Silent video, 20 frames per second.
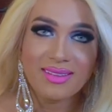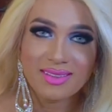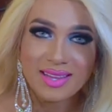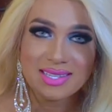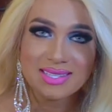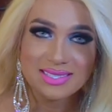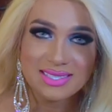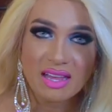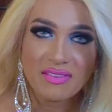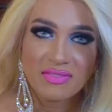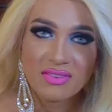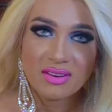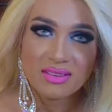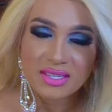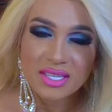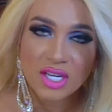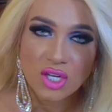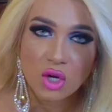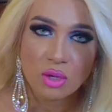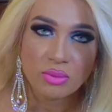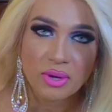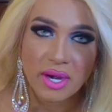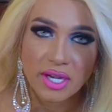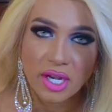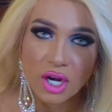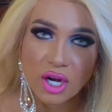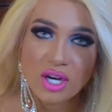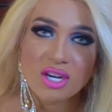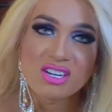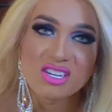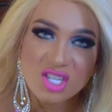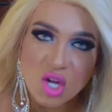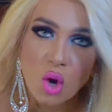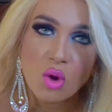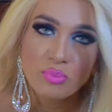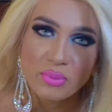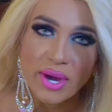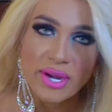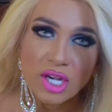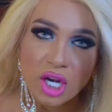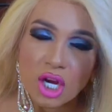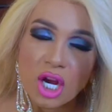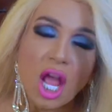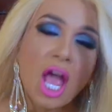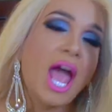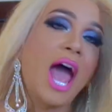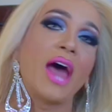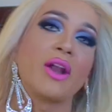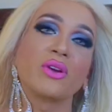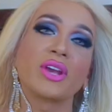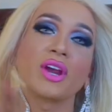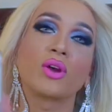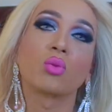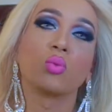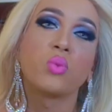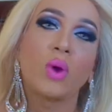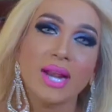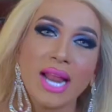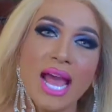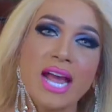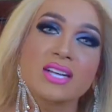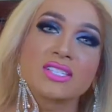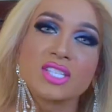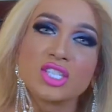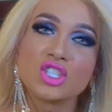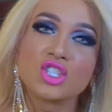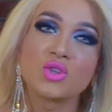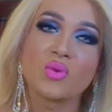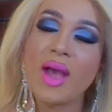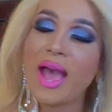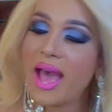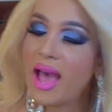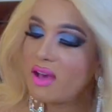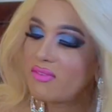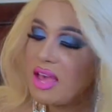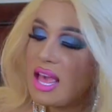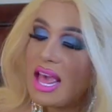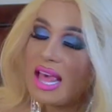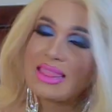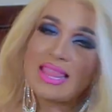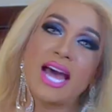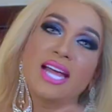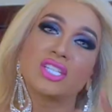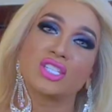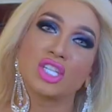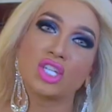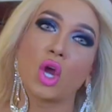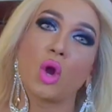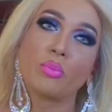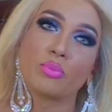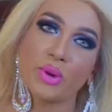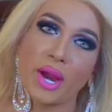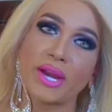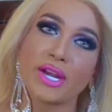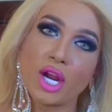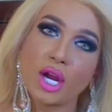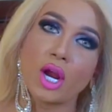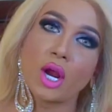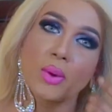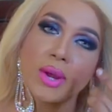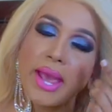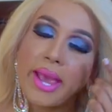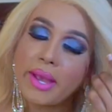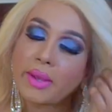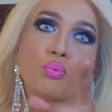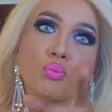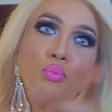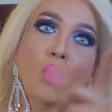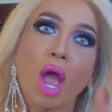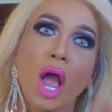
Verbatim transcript: That's definitely a no-brainer. No-brainer. I don't care what accent you have, that's a no-brainer, okay?